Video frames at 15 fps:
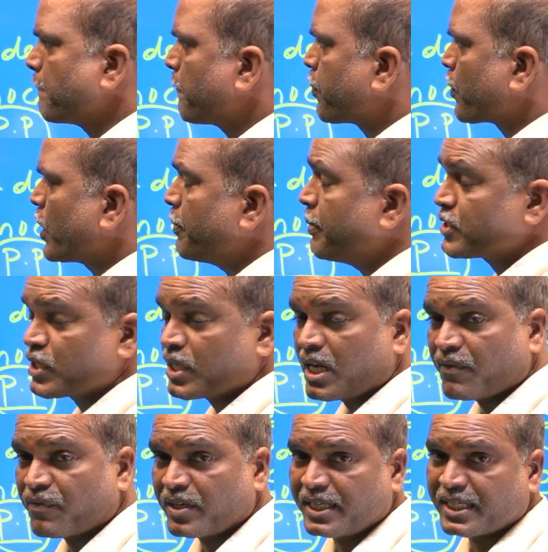Prohibition
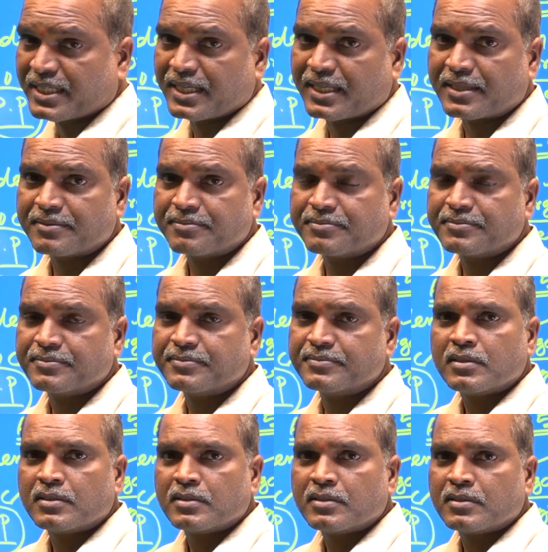of liquor.
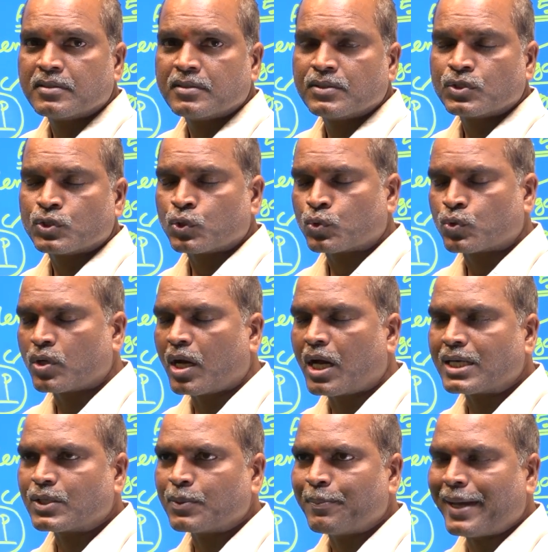Should
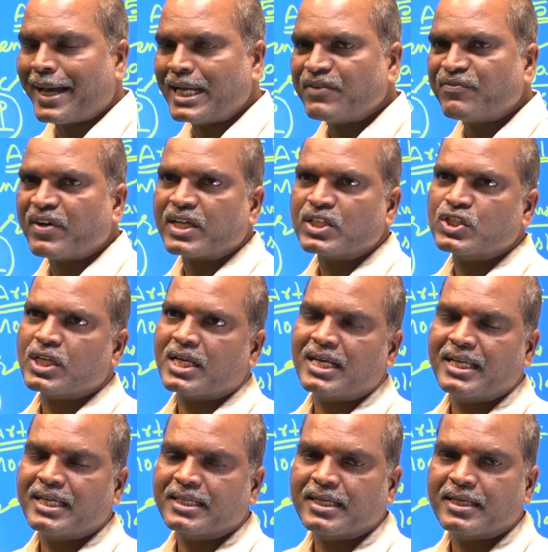not manufacture
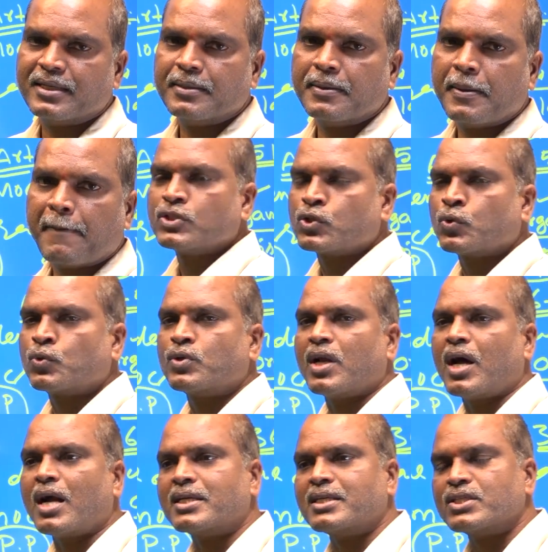liquor. Should
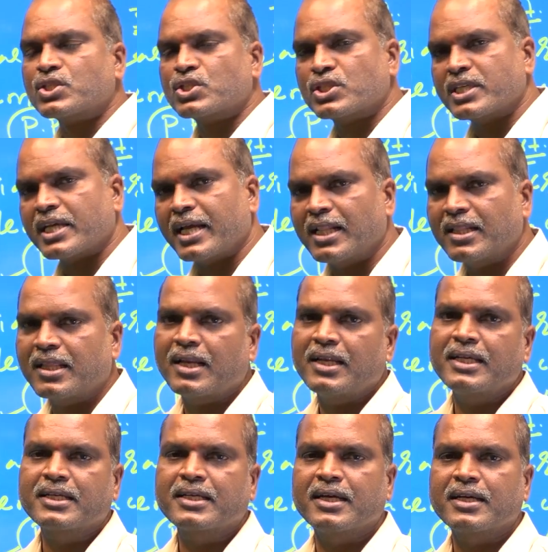not sell the
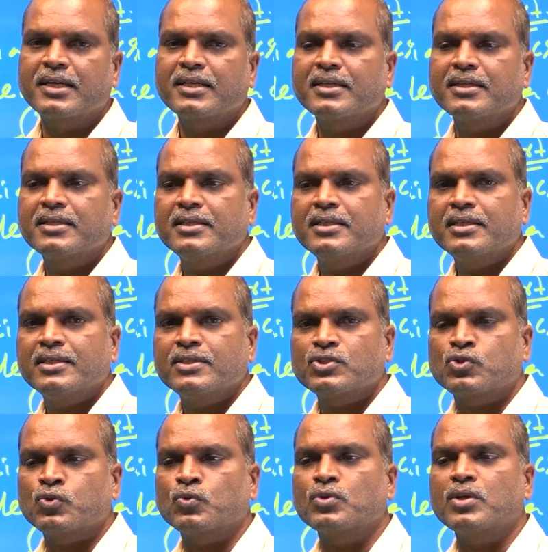liquor.
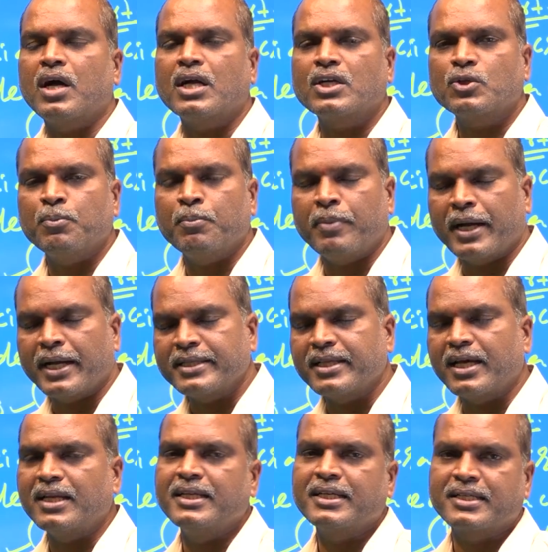Should not buy
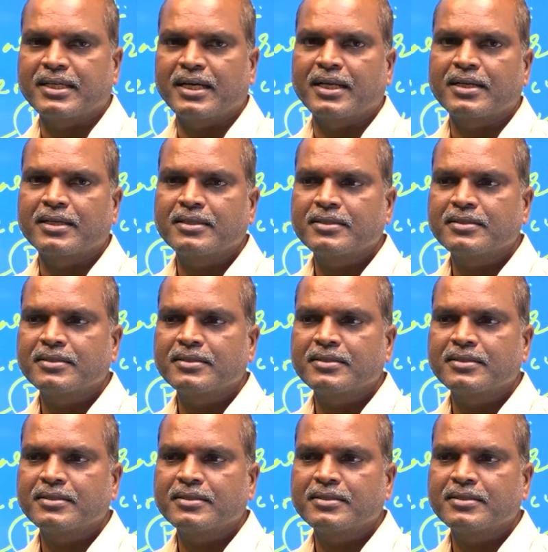the liquor.